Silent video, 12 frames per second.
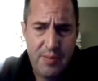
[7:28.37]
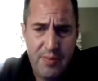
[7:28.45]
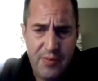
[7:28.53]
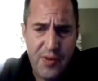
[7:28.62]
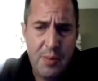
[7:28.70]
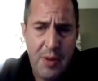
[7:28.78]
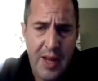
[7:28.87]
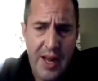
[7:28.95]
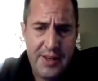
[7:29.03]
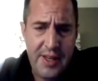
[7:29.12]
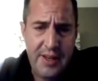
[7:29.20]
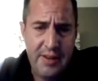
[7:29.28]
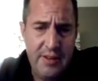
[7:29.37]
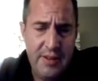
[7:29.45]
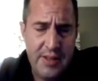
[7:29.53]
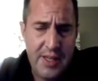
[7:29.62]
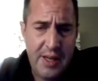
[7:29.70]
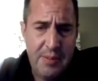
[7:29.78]
verbalizing
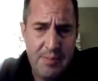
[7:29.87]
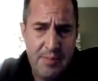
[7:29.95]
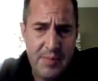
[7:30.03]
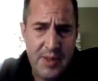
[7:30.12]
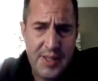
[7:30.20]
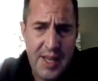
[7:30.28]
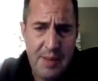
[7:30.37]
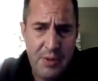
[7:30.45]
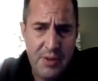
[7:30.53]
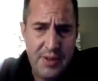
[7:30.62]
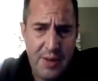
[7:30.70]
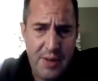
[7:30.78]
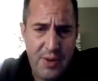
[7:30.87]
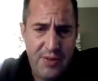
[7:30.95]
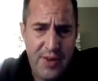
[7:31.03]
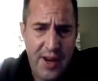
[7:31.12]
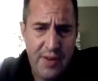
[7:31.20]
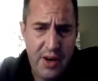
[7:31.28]
some examples that we've
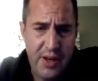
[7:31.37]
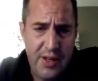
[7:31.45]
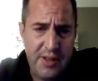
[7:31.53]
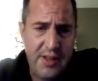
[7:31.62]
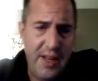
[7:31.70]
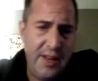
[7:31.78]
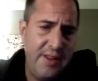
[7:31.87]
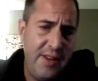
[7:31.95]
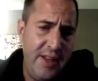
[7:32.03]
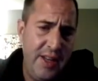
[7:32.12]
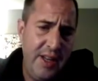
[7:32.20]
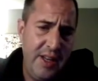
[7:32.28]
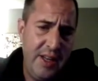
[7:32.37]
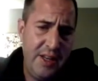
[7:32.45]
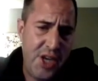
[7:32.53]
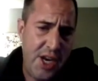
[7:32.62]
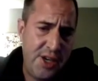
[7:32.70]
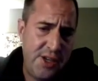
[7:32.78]
kind of already discussed.
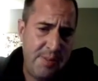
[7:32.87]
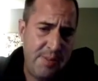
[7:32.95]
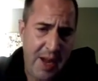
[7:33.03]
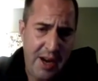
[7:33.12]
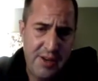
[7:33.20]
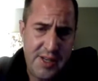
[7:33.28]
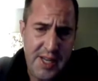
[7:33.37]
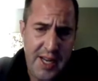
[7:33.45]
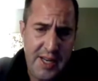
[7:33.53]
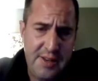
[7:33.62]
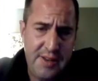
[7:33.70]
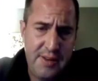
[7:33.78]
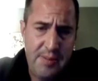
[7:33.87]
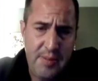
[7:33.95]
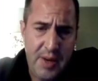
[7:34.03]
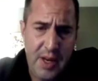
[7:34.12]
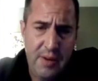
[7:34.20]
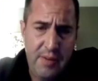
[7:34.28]
Changes in buyers' tastes,
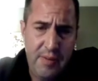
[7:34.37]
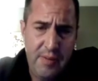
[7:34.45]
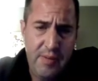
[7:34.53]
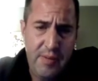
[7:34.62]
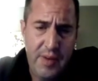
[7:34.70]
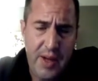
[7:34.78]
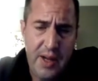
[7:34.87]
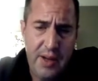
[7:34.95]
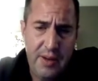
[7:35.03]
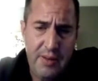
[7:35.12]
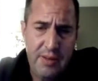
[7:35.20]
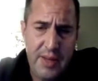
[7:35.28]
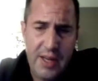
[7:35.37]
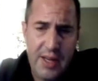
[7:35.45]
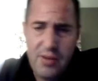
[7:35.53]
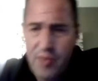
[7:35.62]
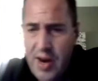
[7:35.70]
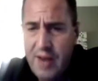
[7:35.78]

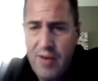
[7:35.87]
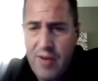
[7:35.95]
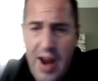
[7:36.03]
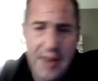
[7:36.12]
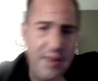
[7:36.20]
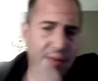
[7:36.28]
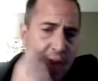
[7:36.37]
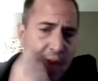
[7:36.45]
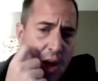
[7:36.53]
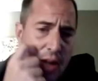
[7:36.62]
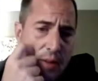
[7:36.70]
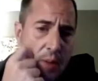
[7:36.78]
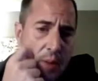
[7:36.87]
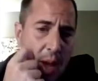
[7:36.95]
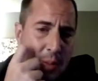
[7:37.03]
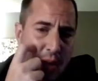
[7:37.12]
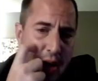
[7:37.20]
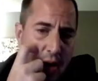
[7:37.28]
things rise and fall in
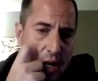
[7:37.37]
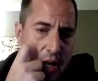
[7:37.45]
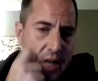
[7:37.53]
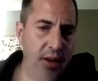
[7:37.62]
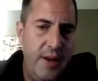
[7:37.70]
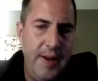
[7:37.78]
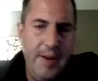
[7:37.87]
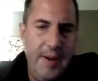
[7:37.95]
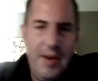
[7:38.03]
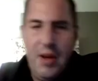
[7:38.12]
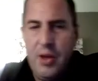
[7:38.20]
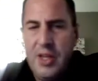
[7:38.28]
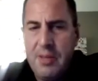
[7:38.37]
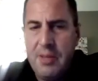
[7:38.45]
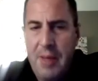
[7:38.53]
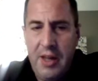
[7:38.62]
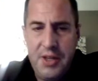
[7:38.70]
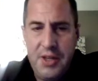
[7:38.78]
popularity. Look at the
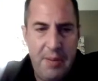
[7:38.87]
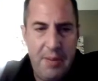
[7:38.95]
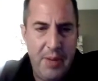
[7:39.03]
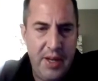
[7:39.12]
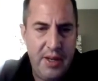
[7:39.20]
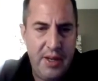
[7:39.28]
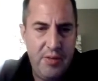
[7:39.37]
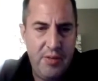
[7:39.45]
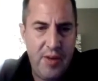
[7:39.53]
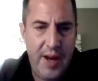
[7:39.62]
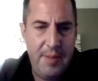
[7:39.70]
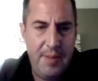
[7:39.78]
Peloton bike, right?